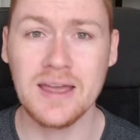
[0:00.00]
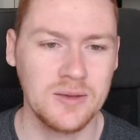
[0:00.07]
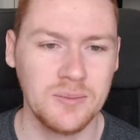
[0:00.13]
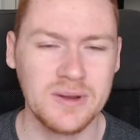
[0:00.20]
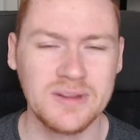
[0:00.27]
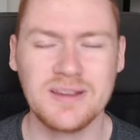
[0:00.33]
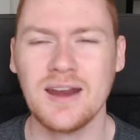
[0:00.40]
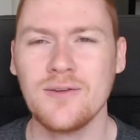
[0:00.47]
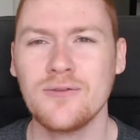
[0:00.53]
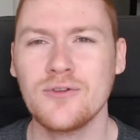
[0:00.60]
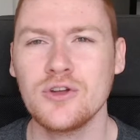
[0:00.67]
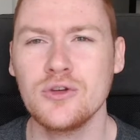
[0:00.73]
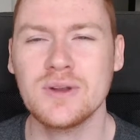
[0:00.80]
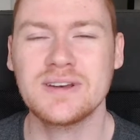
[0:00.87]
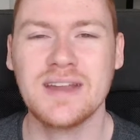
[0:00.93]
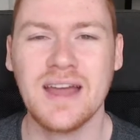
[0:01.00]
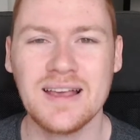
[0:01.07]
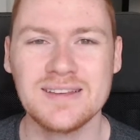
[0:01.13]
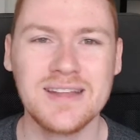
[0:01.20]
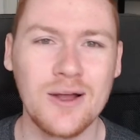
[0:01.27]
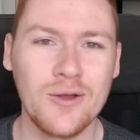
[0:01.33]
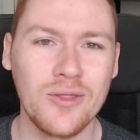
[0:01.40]
but it's kind of for you to
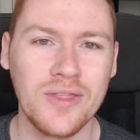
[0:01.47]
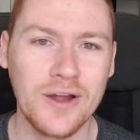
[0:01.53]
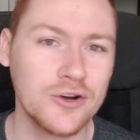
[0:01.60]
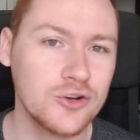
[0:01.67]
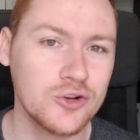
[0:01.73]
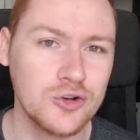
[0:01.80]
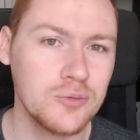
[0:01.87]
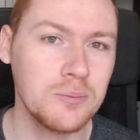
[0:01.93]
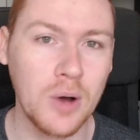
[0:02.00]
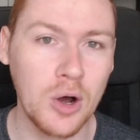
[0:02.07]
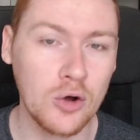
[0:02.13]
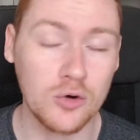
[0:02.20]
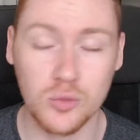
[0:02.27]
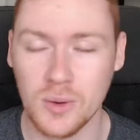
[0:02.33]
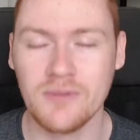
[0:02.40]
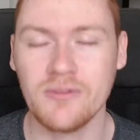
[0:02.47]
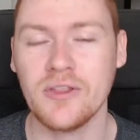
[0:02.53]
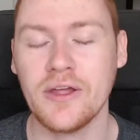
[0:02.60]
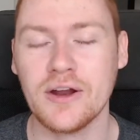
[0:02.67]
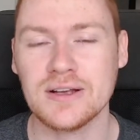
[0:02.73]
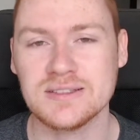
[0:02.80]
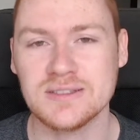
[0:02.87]
test out their new mode, whatever
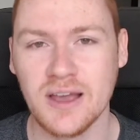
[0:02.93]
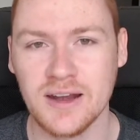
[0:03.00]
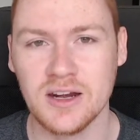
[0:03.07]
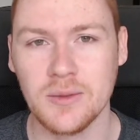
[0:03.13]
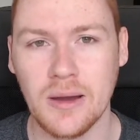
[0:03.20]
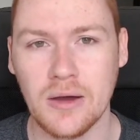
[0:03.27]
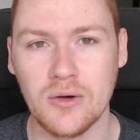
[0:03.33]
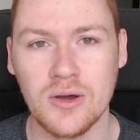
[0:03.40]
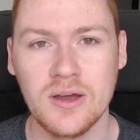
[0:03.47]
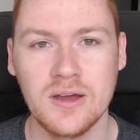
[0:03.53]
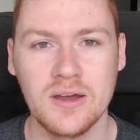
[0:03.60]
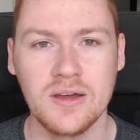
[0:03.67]
they're excited about